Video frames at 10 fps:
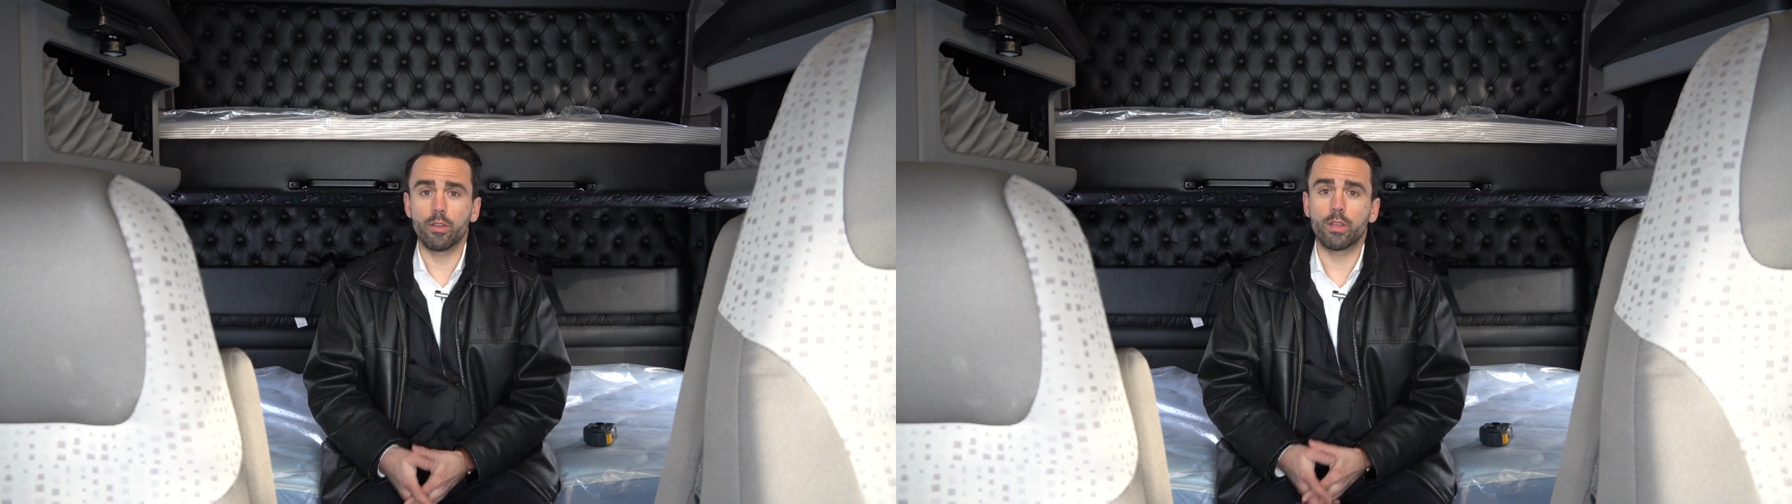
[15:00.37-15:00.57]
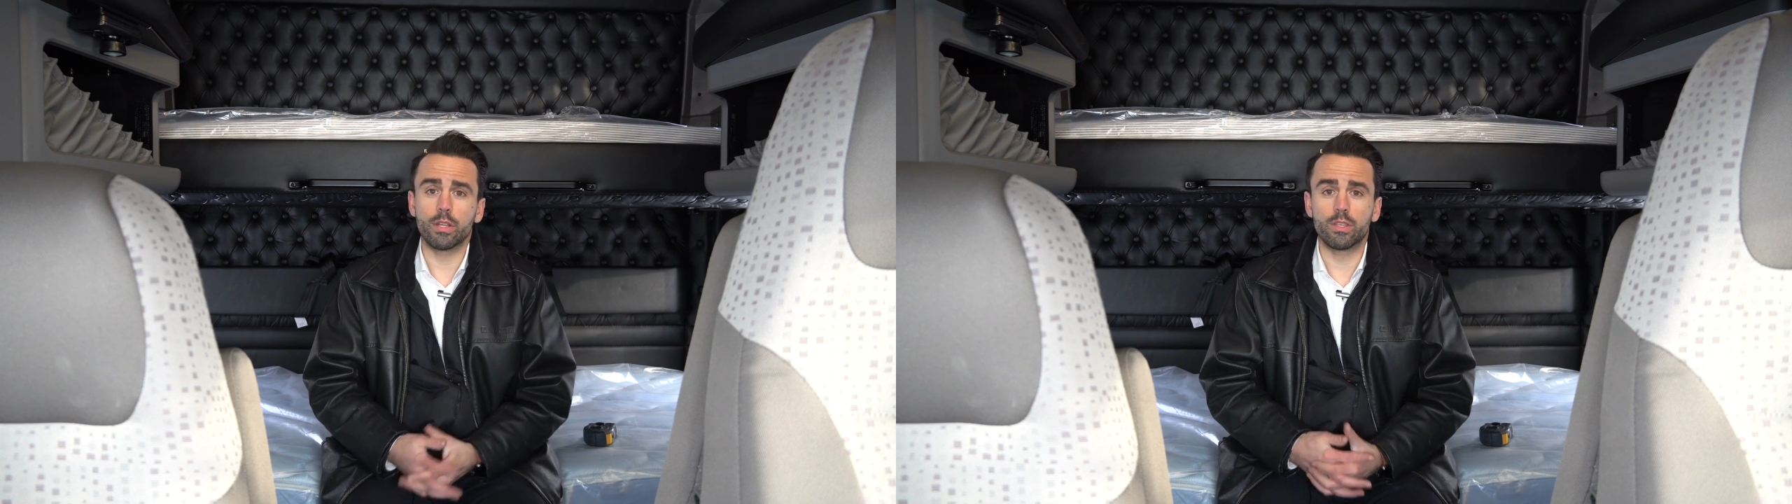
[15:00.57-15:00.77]

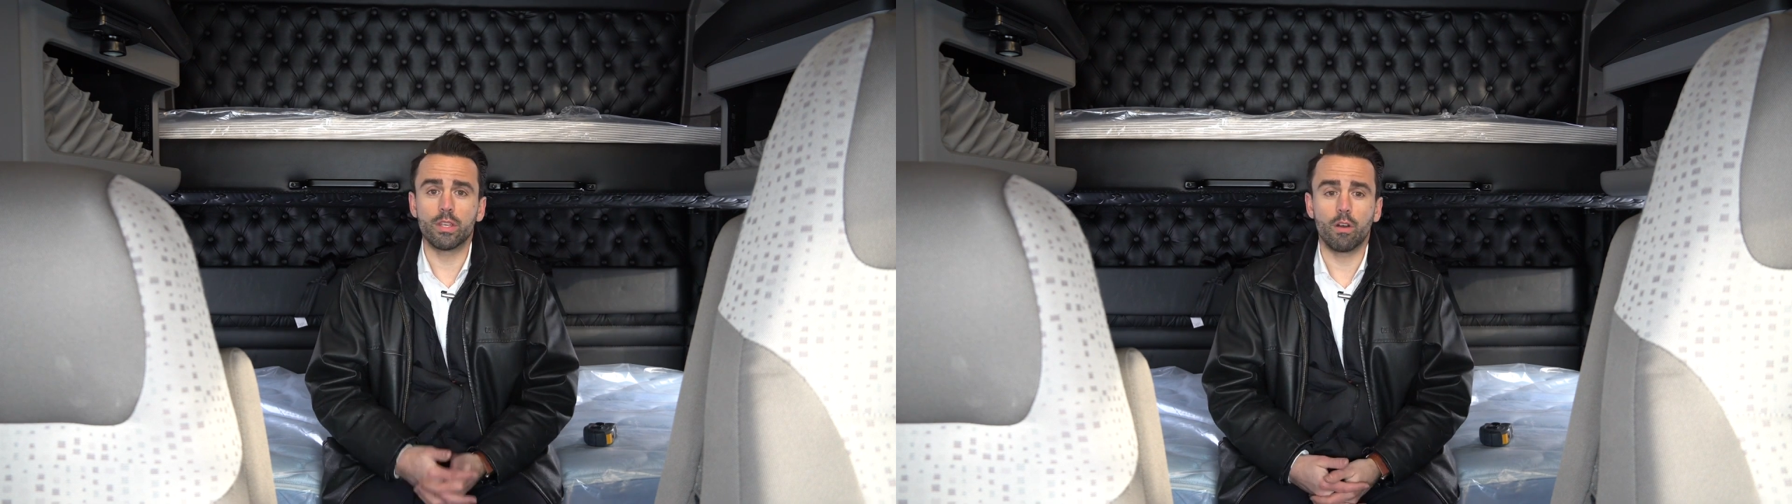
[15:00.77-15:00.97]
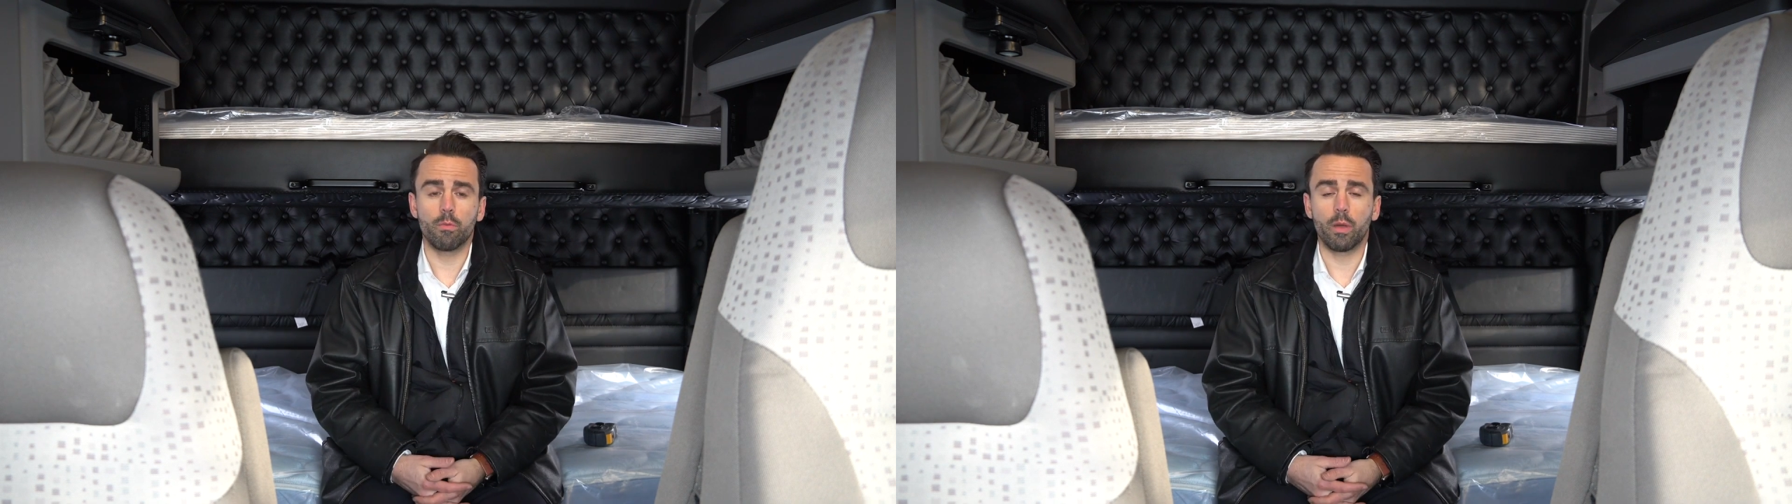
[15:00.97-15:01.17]
you can
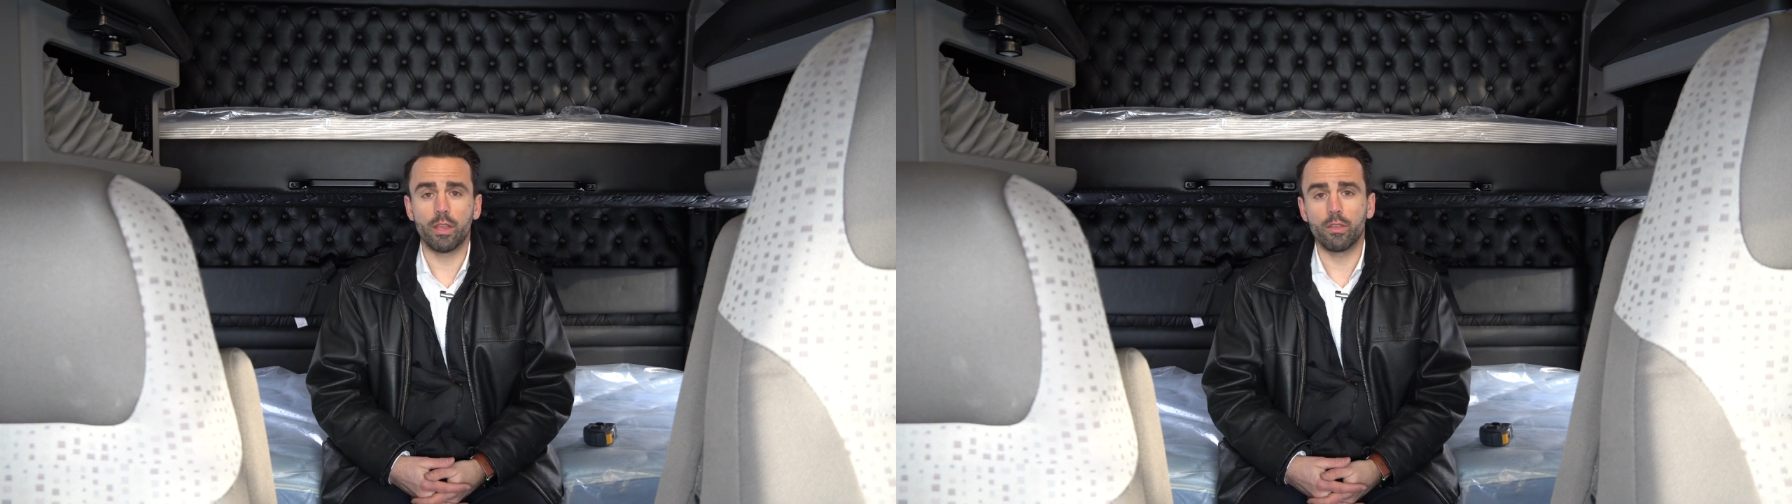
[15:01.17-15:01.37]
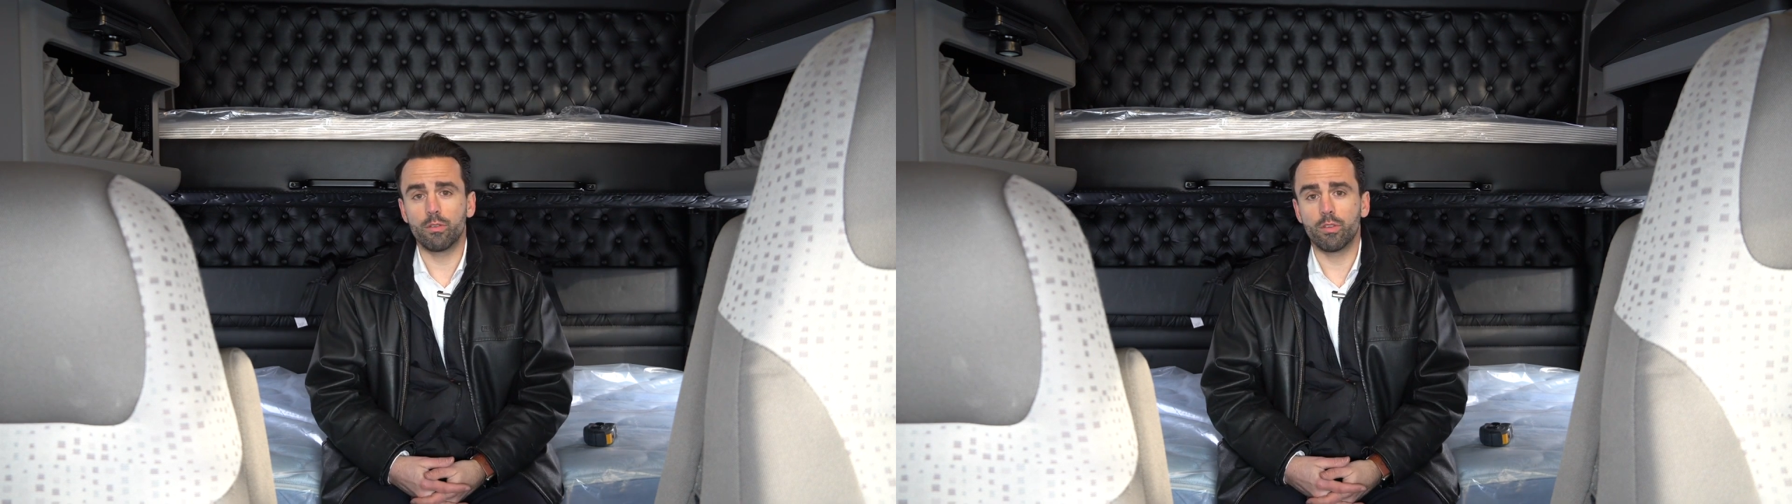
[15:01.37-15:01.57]
see all my
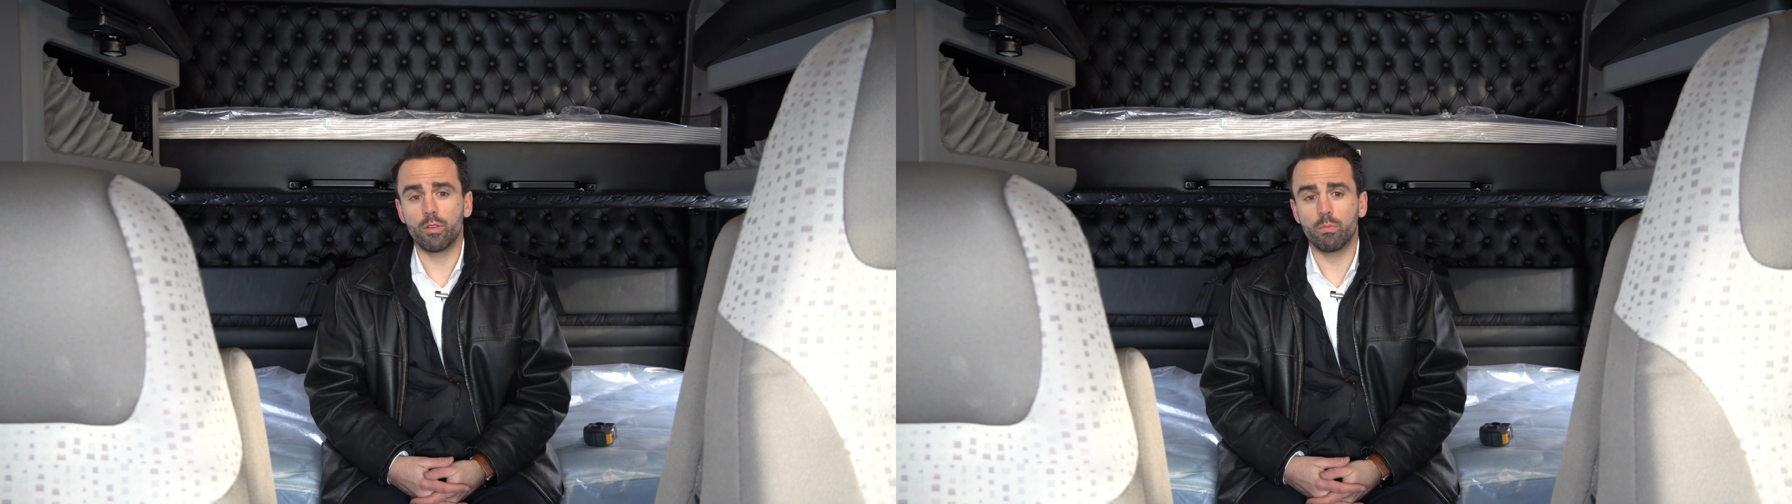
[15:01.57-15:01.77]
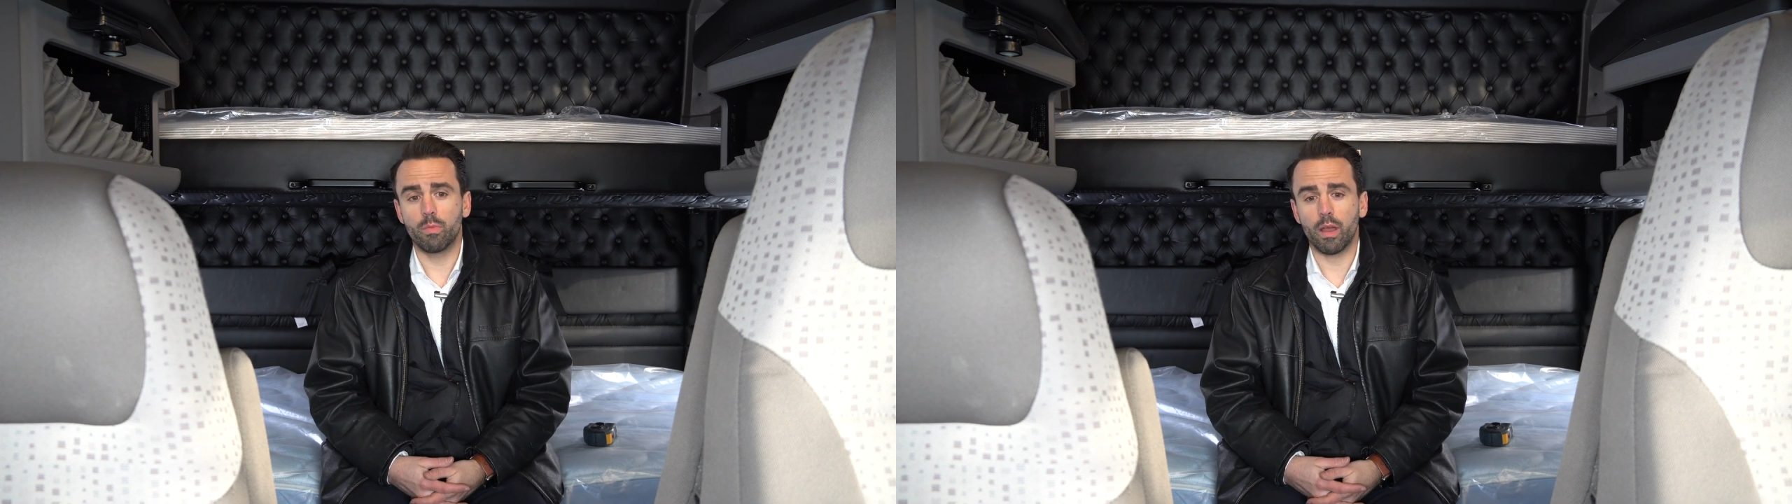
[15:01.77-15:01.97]
YouTube,